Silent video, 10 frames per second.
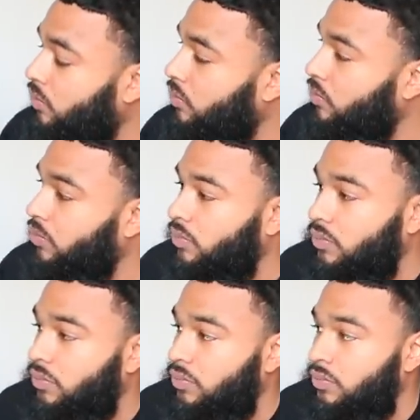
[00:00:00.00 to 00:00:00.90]

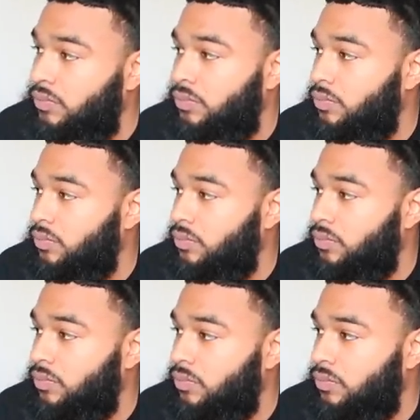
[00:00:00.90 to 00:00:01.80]

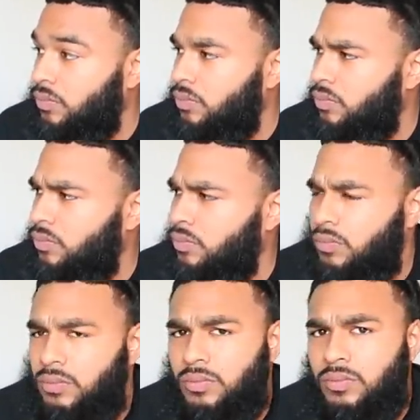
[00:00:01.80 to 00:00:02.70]

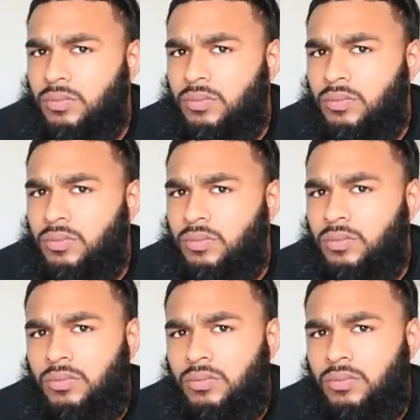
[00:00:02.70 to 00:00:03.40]
[no speech]